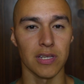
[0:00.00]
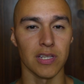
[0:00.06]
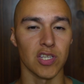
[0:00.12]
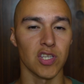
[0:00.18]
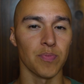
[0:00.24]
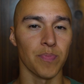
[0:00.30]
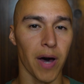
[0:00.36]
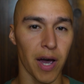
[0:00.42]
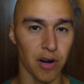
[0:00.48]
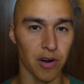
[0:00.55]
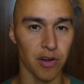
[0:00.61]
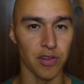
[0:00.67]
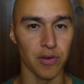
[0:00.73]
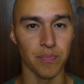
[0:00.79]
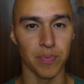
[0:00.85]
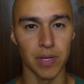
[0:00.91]
inspire
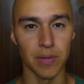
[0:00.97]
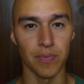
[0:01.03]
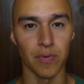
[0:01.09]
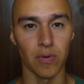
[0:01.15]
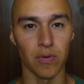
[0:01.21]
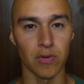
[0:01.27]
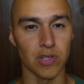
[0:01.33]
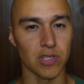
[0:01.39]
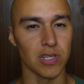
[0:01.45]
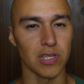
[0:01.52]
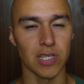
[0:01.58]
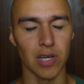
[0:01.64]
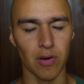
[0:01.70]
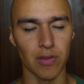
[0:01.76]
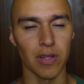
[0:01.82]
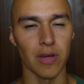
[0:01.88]
other people, just to
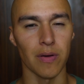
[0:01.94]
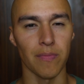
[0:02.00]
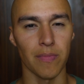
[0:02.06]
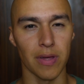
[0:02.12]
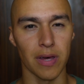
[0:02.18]
tell them